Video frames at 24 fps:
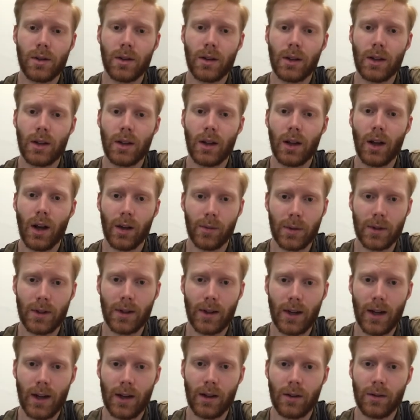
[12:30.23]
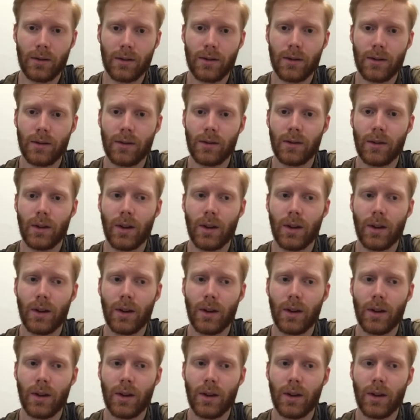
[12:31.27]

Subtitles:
the ups and downs,